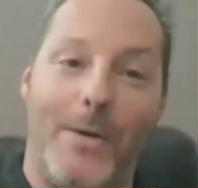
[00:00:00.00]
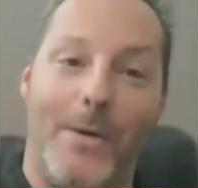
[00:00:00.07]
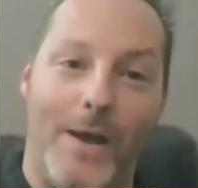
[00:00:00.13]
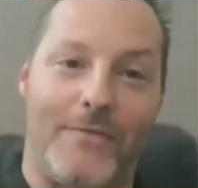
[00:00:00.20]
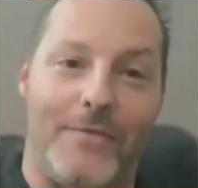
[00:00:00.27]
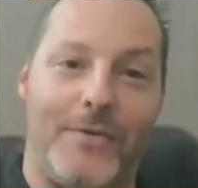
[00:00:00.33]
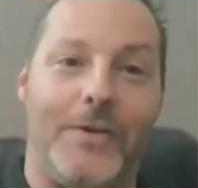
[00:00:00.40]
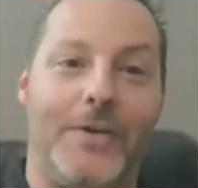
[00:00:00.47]

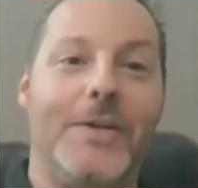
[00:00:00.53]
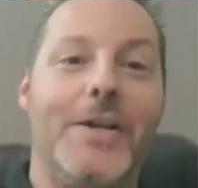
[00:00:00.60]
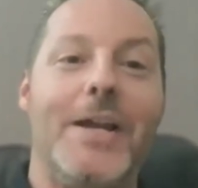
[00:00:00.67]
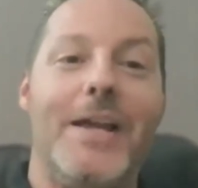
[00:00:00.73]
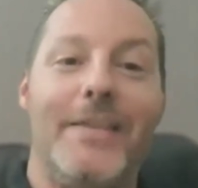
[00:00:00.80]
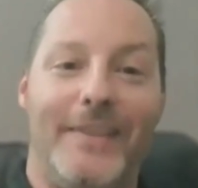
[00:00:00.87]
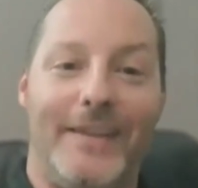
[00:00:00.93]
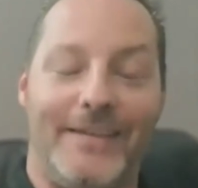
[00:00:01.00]
However,
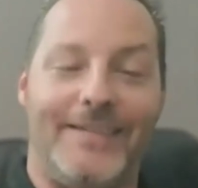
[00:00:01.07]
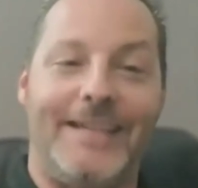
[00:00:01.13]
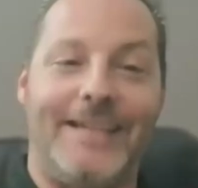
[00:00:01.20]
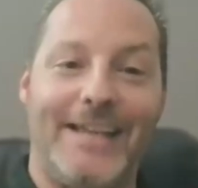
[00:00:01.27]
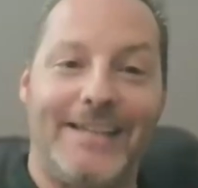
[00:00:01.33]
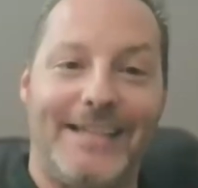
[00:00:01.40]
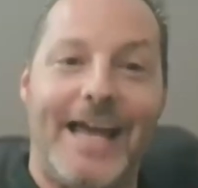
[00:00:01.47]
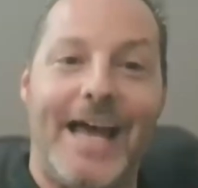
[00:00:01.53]
this
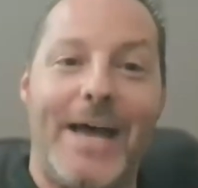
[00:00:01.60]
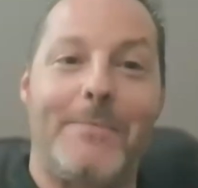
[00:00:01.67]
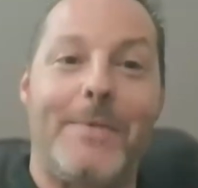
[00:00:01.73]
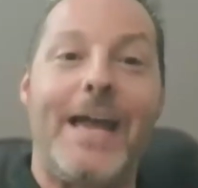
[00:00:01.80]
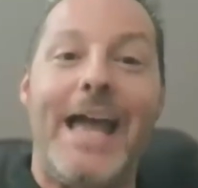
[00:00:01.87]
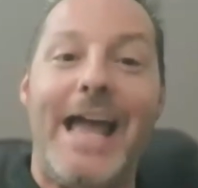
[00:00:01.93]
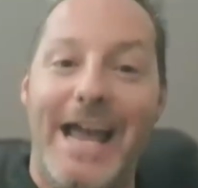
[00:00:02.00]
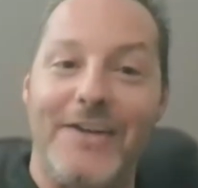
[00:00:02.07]

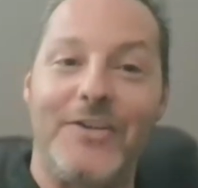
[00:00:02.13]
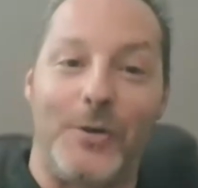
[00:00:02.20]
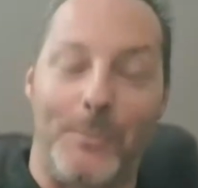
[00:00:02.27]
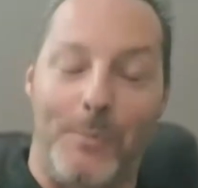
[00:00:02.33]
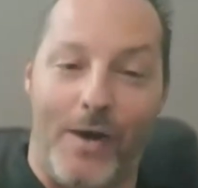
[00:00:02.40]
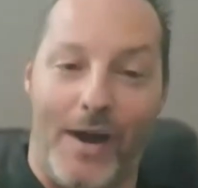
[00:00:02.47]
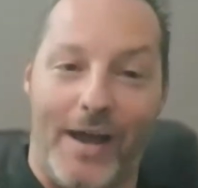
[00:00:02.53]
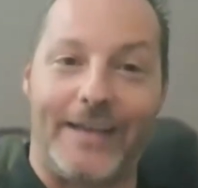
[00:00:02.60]
desktop
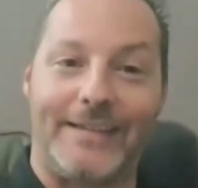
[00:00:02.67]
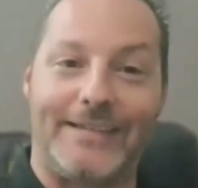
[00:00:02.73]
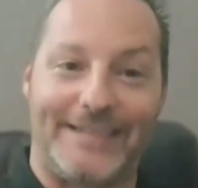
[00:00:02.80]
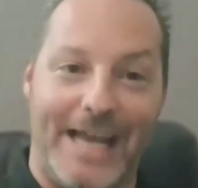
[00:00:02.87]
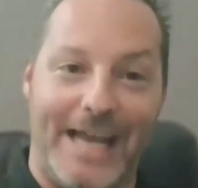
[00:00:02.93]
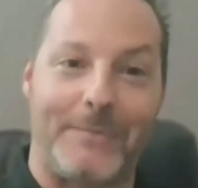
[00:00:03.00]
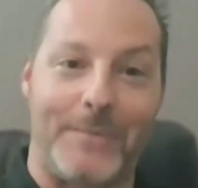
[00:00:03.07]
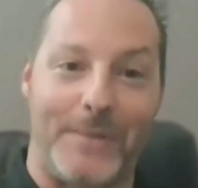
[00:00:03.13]

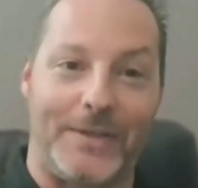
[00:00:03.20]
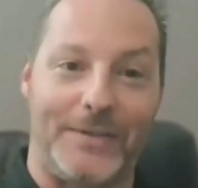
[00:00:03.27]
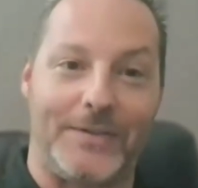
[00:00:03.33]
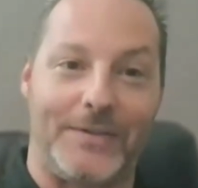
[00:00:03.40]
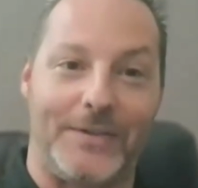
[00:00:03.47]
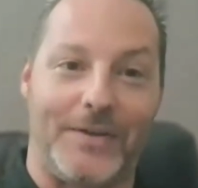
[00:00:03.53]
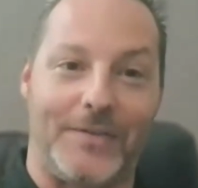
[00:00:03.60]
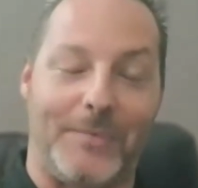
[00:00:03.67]
enterprise segment
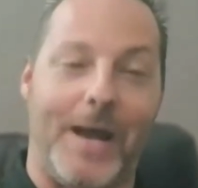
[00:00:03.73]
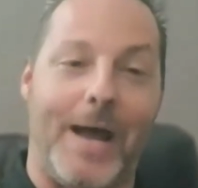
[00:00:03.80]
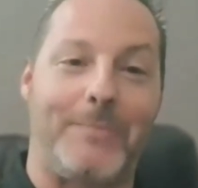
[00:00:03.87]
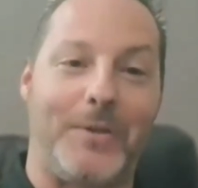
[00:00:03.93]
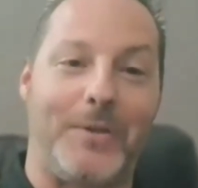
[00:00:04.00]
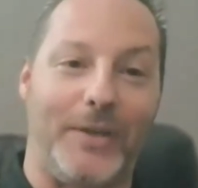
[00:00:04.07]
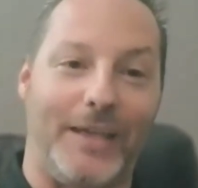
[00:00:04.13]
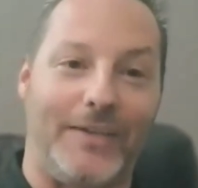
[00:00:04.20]
of
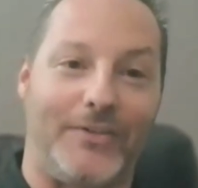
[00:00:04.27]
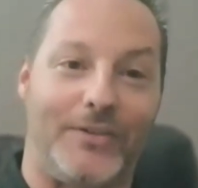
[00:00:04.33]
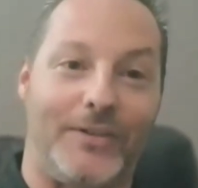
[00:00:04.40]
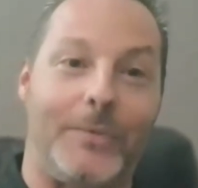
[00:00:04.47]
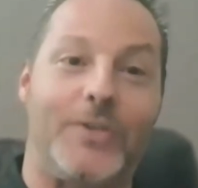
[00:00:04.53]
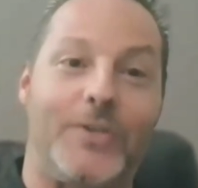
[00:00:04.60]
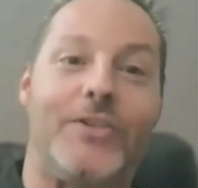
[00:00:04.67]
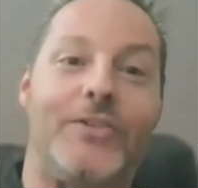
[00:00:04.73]

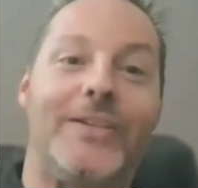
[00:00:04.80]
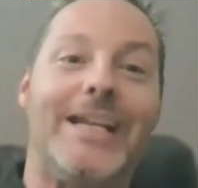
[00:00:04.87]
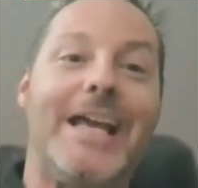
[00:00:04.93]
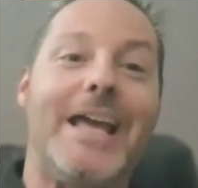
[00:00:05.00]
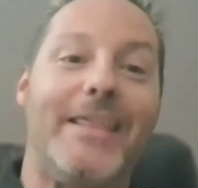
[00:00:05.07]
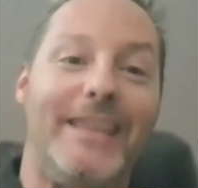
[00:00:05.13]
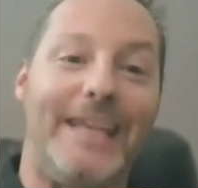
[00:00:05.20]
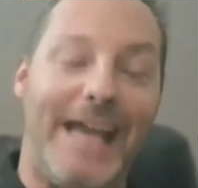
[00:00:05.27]
population, which is
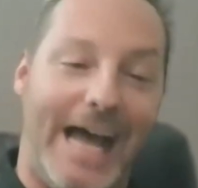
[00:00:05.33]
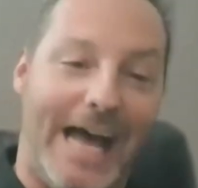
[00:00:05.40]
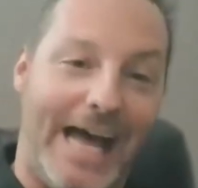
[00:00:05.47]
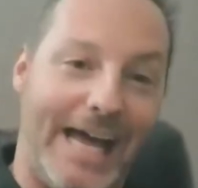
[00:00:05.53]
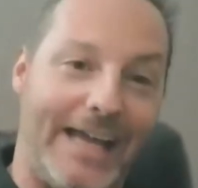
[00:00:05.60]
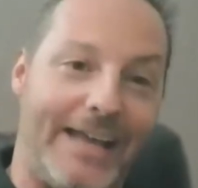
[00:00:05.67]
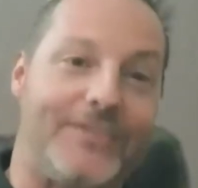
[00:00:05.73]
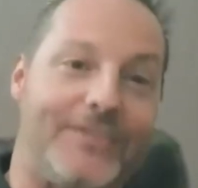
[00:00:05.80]
the
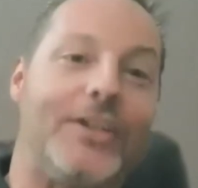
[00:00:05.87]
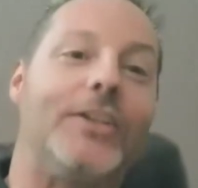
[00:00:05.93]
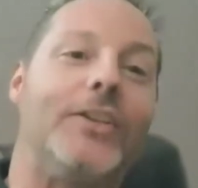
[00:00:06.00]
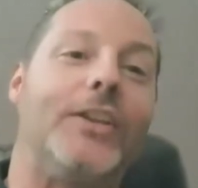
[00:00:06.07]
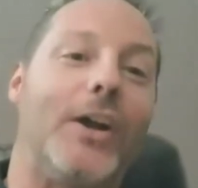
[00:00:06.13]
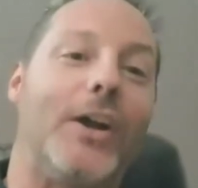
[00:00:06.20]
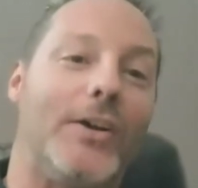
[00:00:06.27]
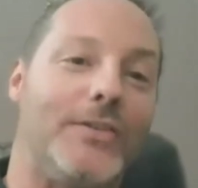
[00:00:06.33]
highest,
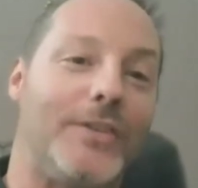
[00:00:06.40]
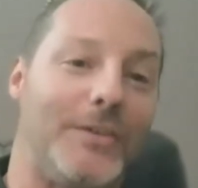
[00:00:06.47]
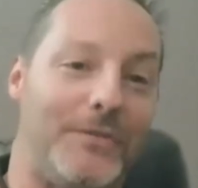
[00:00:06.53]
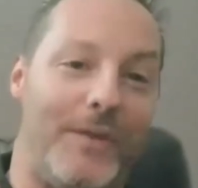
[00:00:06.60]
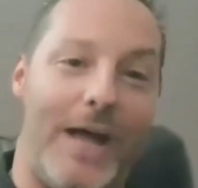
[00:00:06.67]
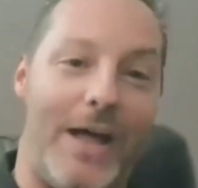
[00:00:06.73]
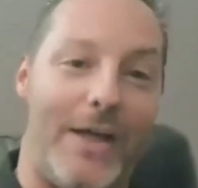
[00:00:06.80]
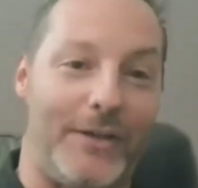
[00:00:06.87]

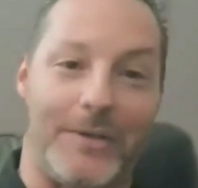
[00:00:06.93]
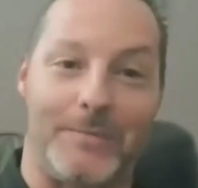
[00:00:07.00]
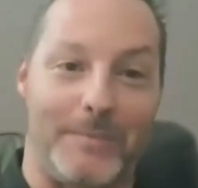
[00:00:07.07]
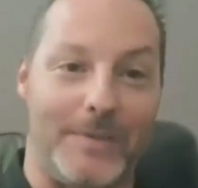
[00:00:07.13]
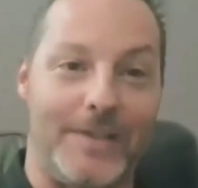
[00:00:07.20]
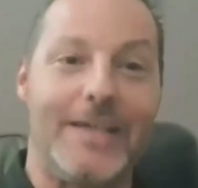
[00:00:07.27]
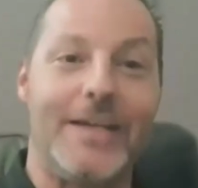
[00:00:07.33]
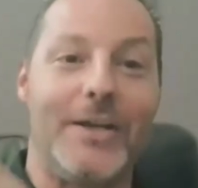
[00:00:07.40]
largest
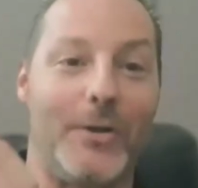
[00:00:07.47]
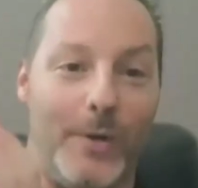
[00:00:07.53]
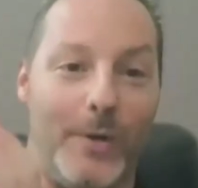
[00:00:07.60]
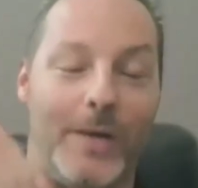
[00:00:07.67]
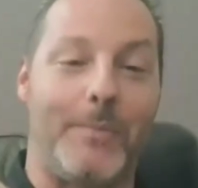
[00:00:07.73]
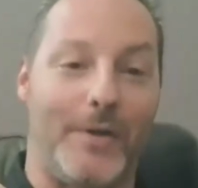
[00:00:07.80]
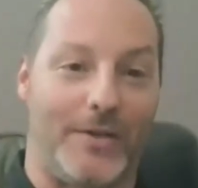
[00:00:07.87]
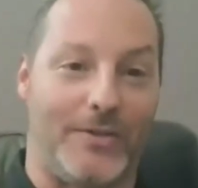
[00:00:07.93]
volume
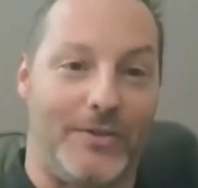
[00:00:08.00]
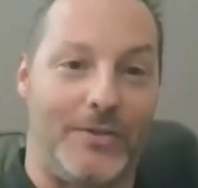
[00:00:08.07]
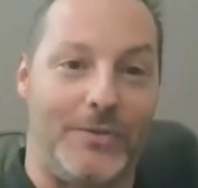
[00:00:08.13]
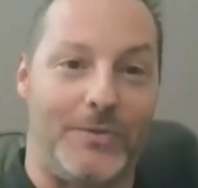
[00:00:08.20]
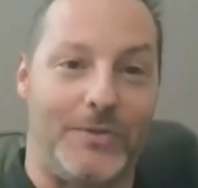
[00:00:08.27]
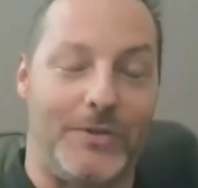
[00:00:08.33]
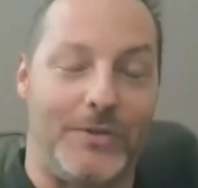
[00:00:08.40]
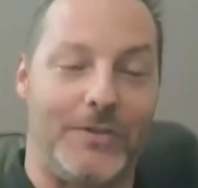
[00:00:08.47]
QuickBooks
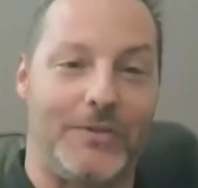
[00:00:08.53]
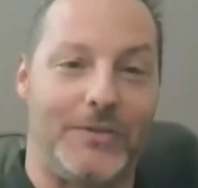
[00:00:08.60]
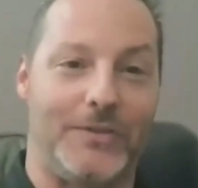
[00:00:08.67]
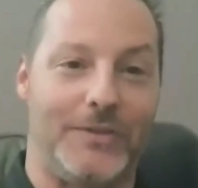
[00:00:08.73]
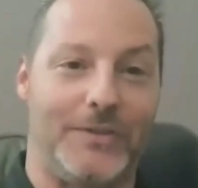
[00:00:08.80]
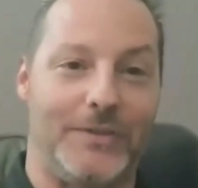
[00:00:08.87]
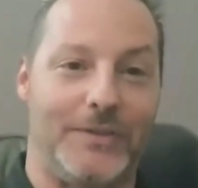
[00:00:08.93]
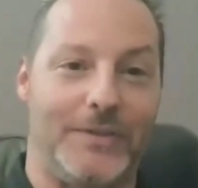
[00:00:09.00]
users,